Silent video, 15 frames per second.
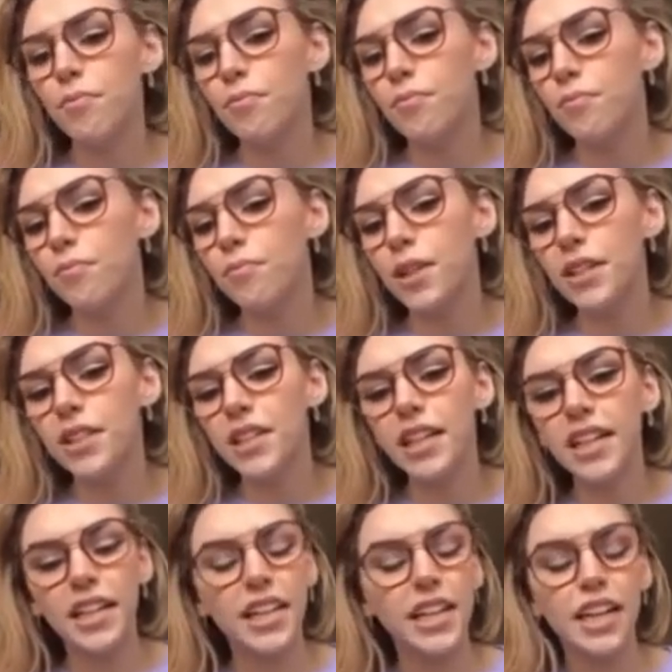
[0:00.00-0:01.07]
building a
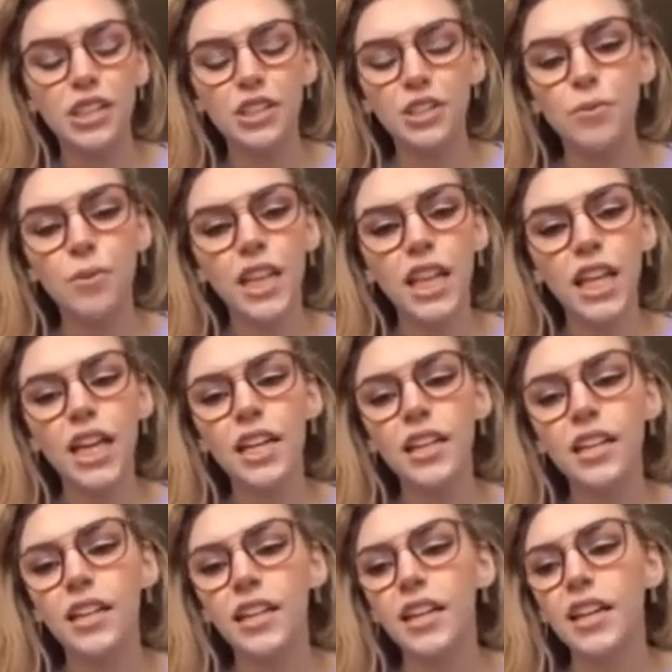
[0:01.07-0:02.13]
connection with it,
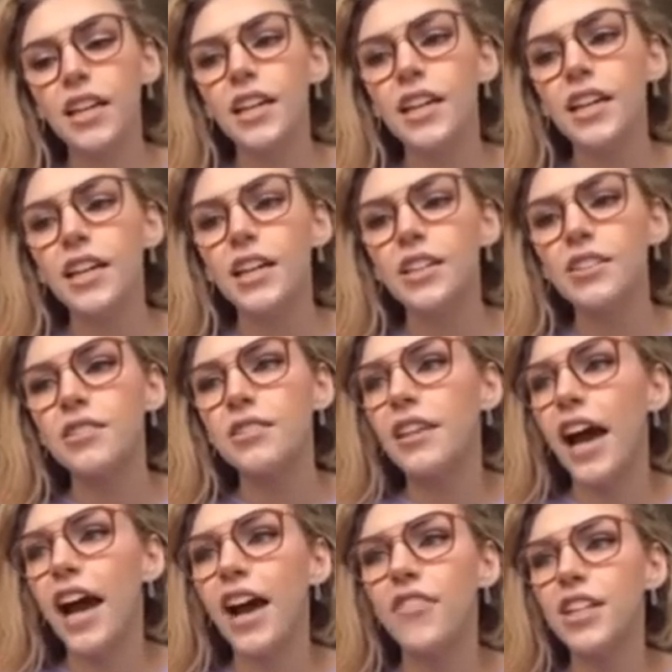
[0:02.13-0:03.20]

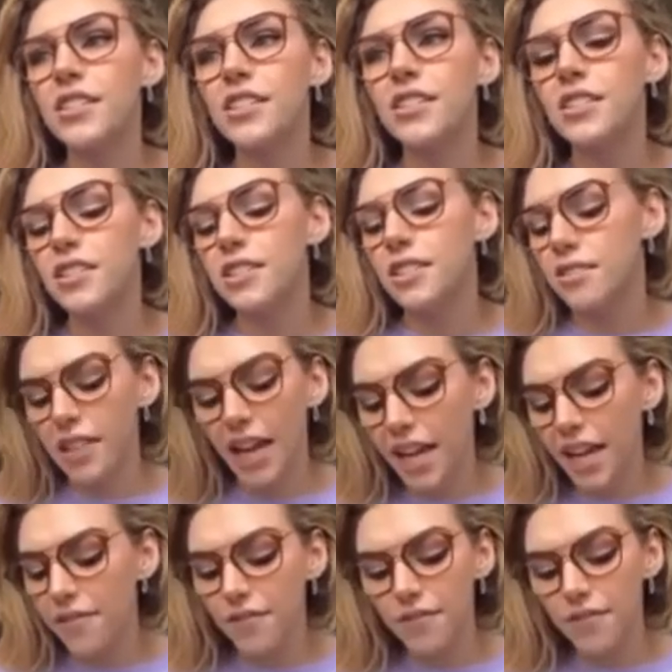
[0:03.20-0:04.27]
having
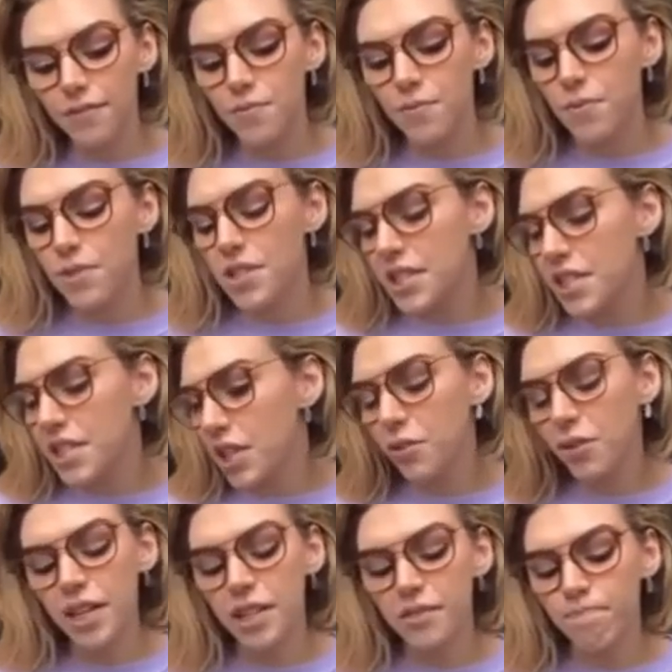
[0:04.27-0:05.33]
safe,
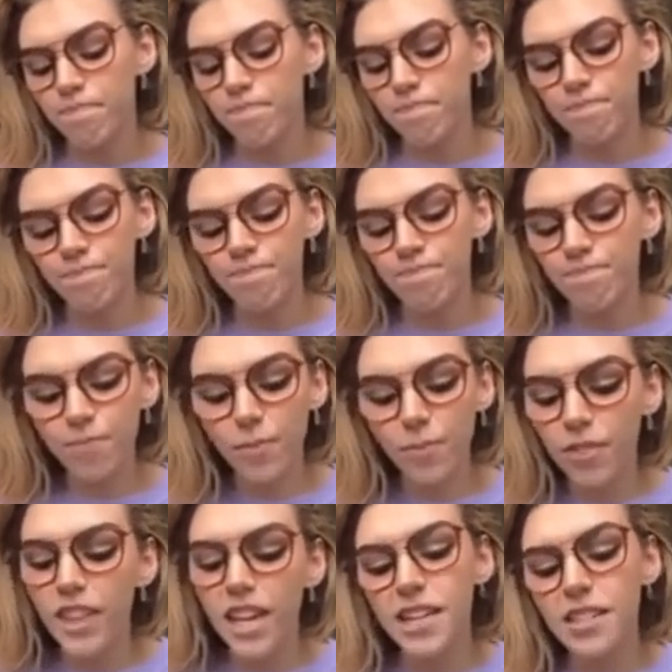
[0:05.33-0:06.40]
secret
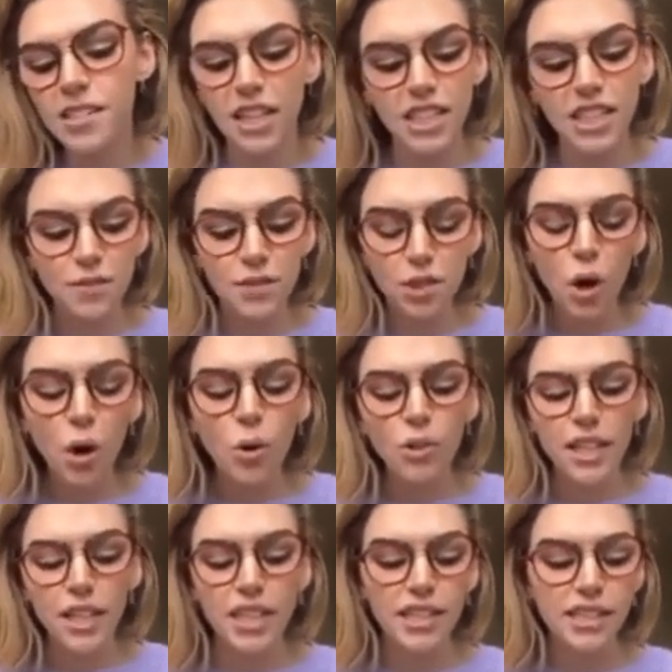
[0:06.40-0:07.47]
things that you've told
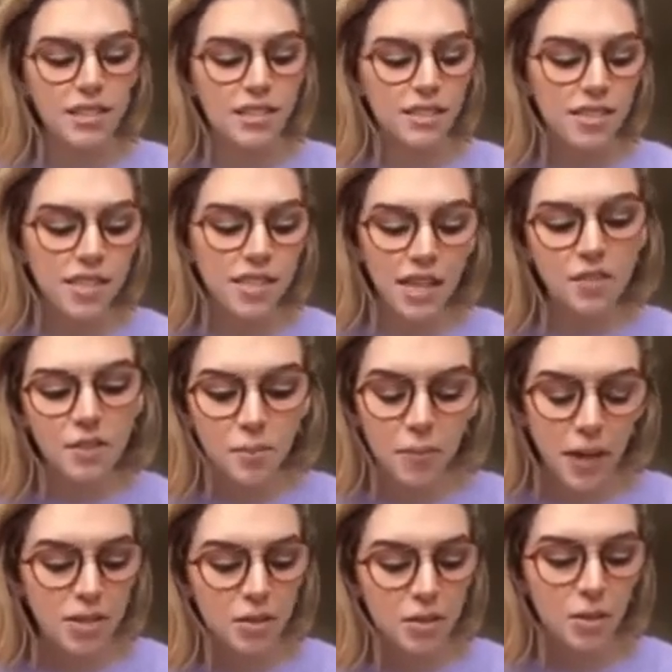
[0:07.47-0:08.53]
it in a safe
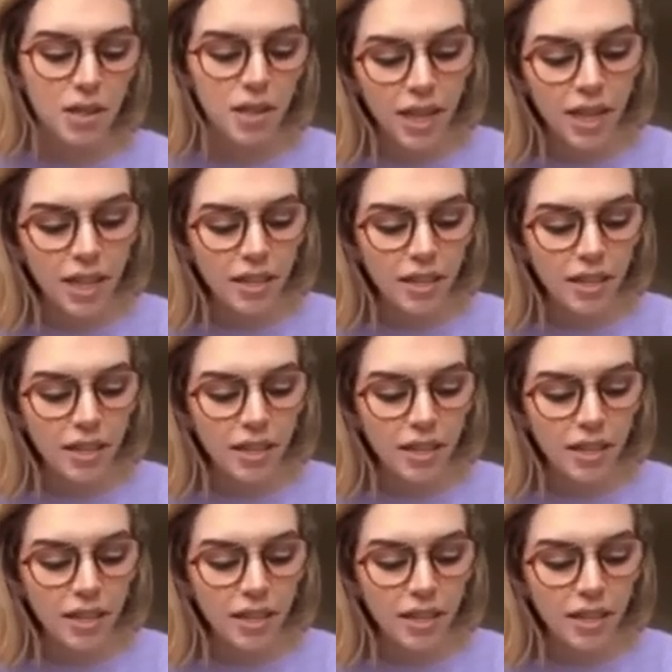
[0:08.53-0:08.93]
space with it.